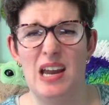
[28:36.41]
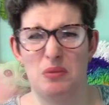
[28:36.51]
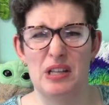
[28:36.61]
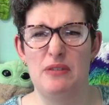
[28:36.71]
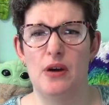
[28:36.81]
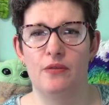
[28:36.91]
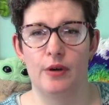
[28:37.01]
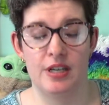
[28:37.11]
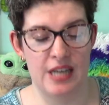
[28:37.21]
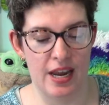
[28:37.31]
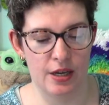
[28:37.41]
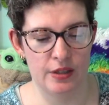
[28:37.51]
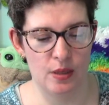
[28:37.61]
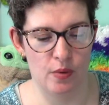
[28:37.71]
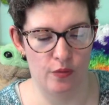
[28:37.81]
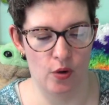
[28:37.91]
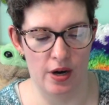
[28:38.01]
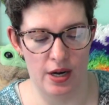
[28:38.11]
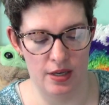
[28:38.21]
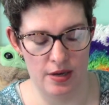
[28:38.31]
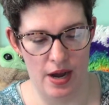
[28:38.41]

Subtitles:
really felt very tangly before I